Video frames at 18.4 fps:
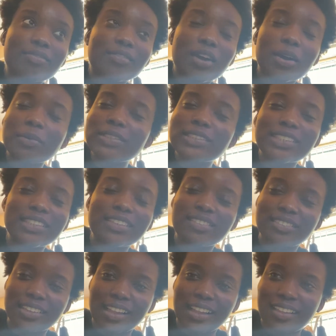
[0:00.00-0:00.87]
commented
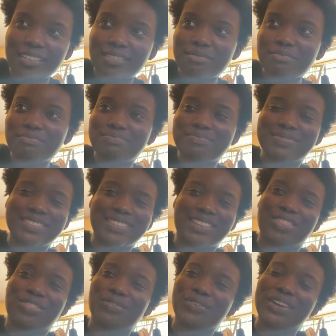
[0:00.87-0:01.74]
on like
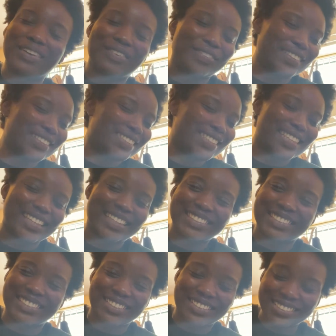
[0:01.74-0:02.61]
three of his
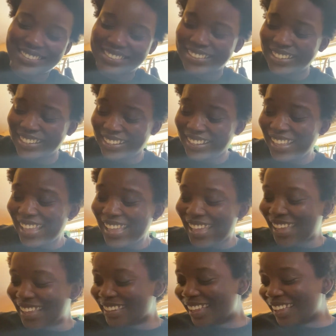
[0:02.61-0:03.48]
TikToks
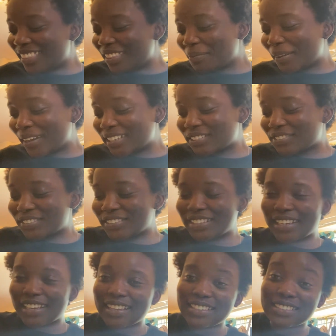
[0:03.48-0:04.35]
in like the past few
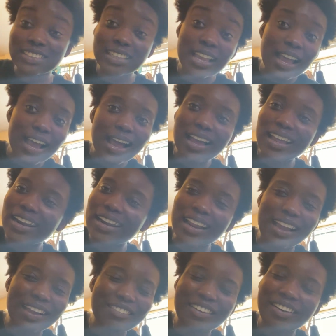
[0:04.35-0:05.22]
days and
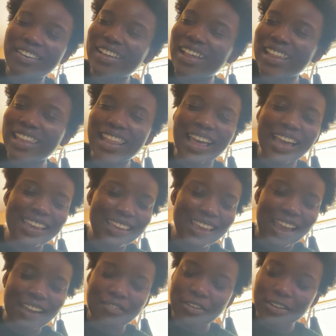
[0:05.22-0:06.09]
I got a like
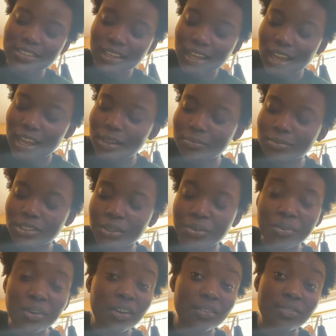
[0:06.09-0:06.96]
every time,
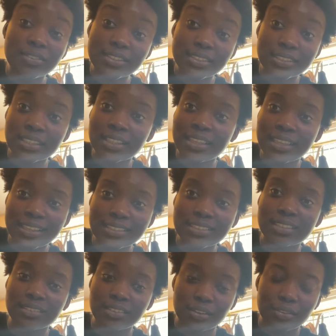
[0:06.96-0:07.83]
so obviously he's
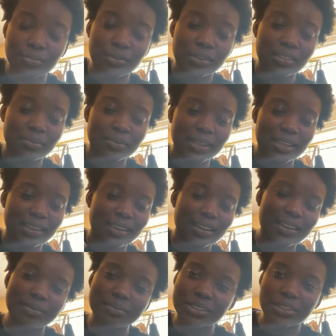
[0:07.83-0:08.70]
in love with me.
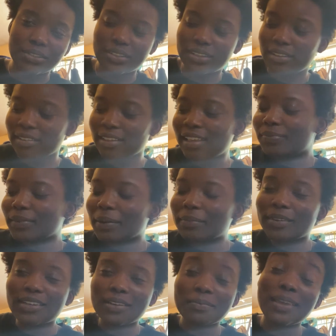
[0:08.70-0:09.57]
I'm joking. I'm
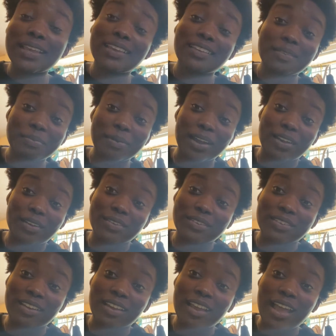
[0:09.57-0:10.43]
gonna make my
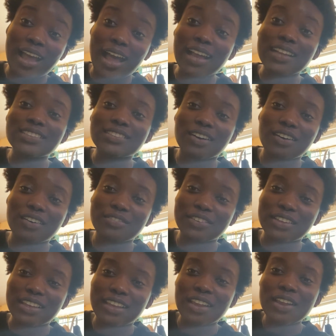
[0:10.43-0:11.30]
own iced
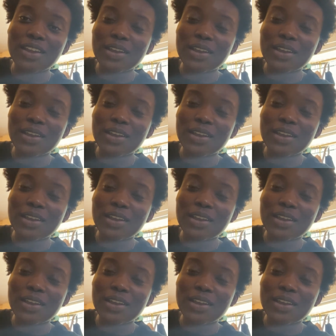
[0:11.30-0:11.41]
coffee